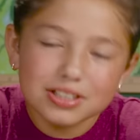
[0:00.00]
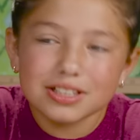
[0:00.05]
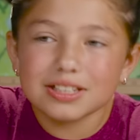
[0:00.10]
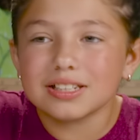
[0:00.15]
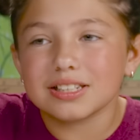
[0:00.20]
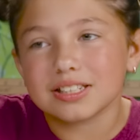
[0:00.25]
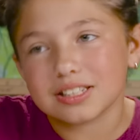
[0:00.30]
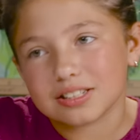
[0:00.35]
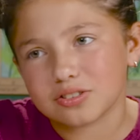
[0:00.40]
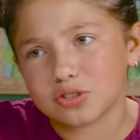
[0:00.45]
could
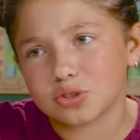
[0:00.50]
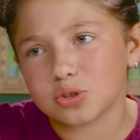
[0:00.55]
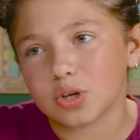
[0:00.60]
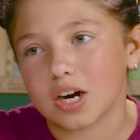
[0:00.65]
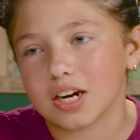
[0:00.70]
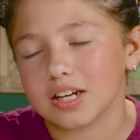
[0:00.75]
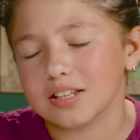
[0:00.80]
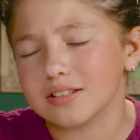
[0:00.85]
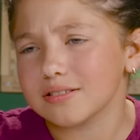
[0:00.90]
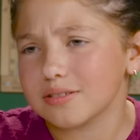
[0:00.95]
at least
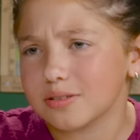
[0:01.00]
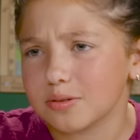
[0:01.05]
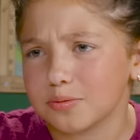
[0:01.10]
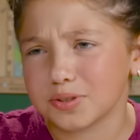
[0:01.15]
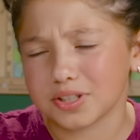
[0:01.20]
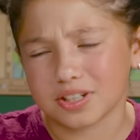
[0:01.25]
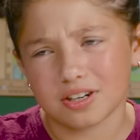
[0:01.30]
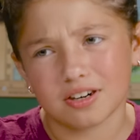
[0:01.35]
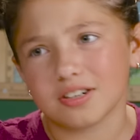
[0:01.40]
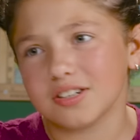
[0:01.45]
try a little
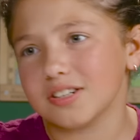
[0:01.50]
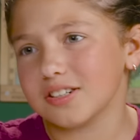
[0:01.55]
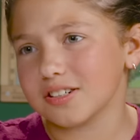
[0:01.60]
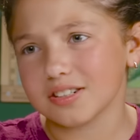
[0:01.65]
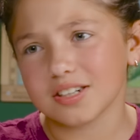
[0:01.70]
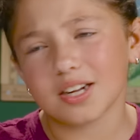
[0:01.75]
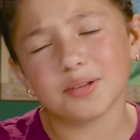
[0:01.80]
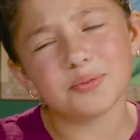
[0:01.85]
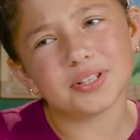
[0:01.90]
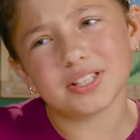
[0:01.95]
bit harder.
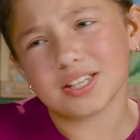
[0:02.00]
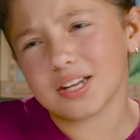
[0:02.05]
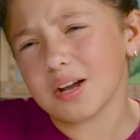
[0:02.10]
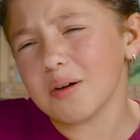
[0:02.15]
I mean,